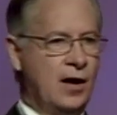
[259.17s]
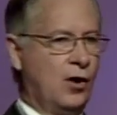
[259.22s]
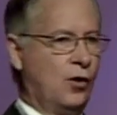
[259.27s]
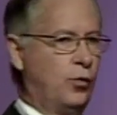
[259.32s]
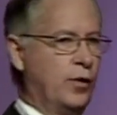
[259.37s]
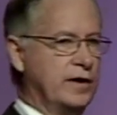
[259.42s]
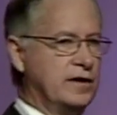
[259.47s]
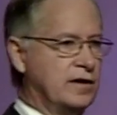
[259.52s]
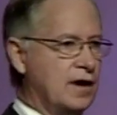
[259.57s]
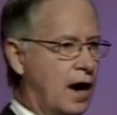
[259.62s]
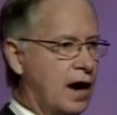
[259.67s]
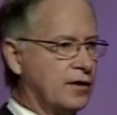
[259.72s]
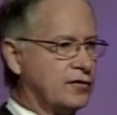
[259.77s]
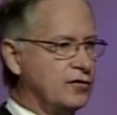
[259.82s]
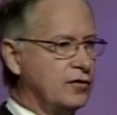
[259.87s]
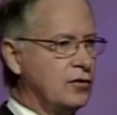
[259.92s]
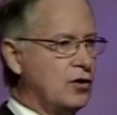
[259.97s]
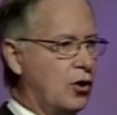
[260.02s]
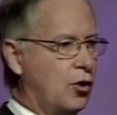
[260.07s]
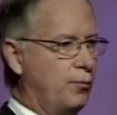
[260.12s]
When
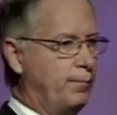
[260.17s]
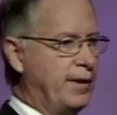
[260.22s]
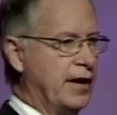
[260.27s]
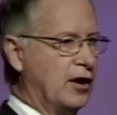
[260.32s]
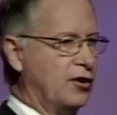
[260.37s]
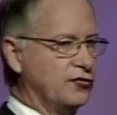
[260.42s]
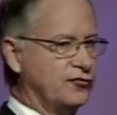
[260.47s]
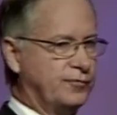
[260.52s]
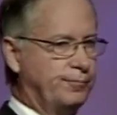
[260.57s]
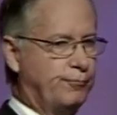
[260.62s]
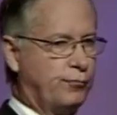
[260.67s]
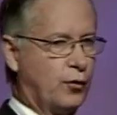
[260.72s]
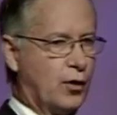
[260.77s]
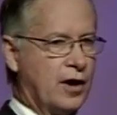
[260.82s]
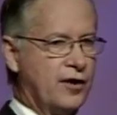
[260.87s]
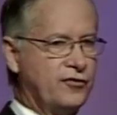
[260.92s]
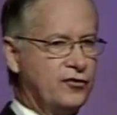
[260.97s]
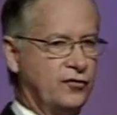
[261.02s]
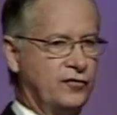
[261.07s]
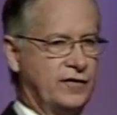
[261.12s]
Dr. Nobel's
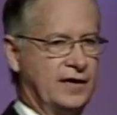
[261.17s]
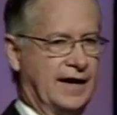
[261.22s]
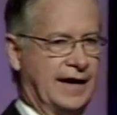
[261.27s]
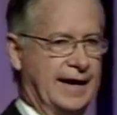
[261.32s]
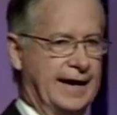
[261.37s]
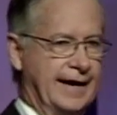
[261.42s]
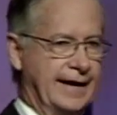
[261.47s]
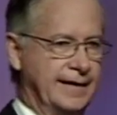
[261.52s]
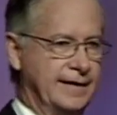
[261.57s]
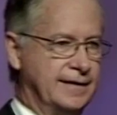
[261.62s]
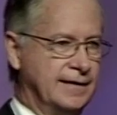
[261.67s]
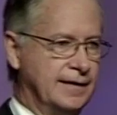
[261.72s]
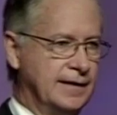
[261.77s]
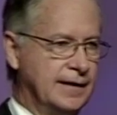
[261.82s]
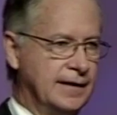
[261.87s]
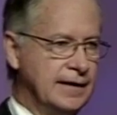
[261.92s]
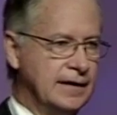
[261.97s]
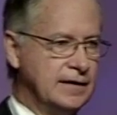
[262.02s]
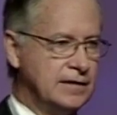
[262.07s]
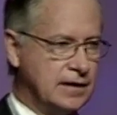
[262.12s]
brother died,
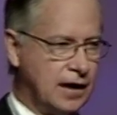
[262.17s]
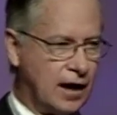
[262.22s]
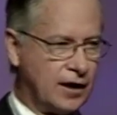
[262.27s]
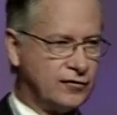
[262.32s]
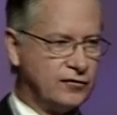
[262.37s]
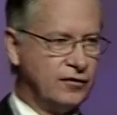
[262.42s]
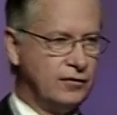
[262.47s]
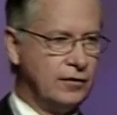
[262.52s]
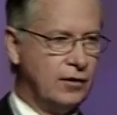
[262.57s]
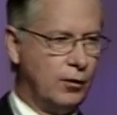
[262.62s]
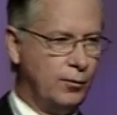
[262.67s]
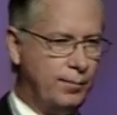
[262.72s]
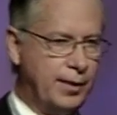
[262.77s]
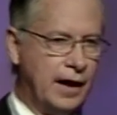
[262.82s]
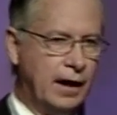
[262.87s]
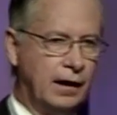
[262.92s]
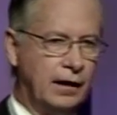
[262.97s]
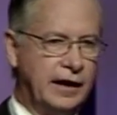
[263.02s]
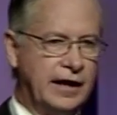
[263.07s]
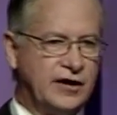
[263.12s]
Dr.
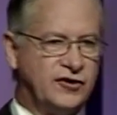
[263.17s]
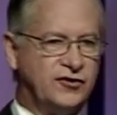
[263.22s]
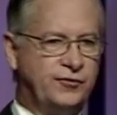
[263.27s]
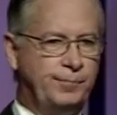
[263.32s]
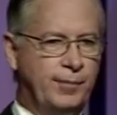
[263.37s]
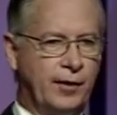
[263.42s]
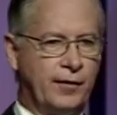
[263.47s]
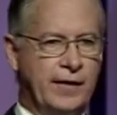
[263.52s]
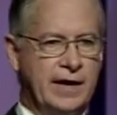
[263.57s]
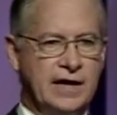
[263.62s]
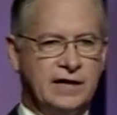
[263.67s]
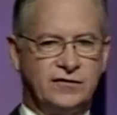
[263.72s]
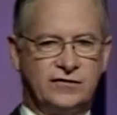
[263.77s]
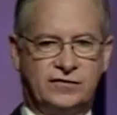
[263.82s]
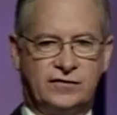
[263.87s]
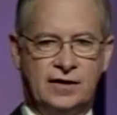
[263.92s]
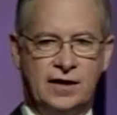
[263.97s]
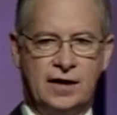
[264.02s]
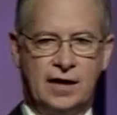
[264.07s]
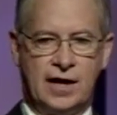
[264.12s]
Nobel
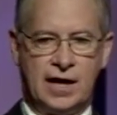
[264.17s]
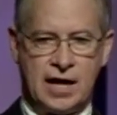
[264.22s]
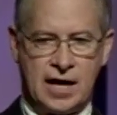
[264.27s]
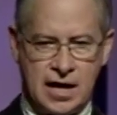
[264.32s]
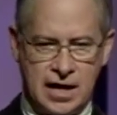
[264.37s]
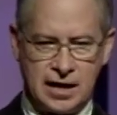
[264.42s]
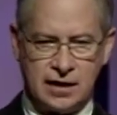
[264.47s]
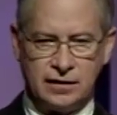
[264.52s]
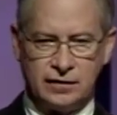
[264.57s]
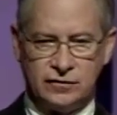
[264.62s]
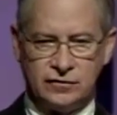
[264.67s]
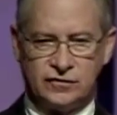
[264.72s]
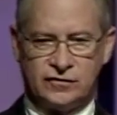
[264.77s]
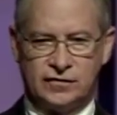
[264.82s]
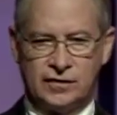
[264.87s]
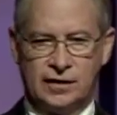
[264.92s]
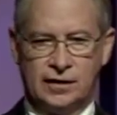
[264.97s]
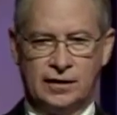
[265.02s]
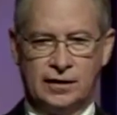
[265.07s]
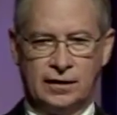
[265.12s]
experienced his
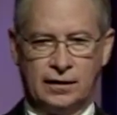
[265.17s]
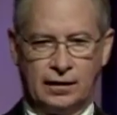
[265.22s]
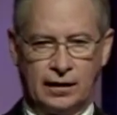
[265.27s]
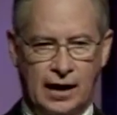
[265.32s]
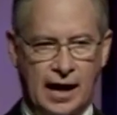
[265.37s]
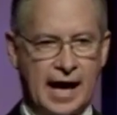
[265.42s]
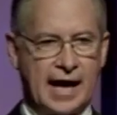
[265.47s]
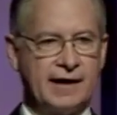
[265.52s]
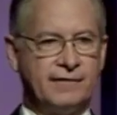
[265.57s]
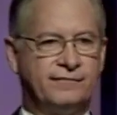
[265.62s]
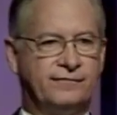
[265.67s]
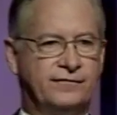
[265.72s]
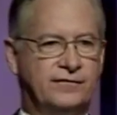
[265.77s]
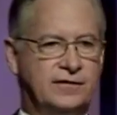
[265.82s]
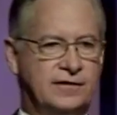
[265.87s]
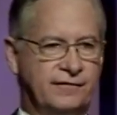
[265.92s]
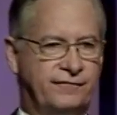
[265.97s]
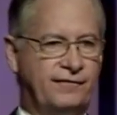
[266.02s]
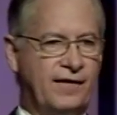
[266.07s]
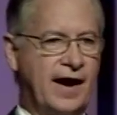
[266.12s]

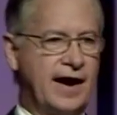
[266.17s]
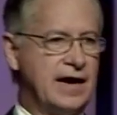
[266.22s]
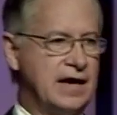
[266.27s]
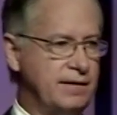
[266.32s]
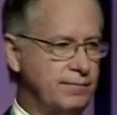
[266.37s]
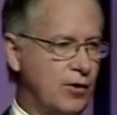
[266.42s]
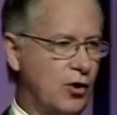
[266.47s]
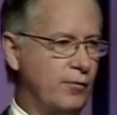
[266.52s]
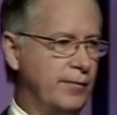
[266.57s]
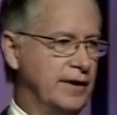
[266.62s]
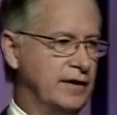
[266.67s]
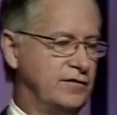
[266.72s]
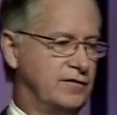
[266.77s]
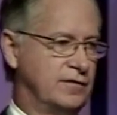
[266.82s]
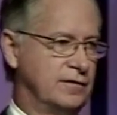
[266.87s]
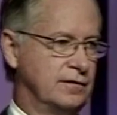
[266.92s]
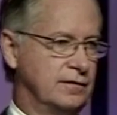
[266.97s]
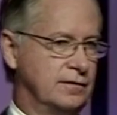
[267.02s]
life-defining moment.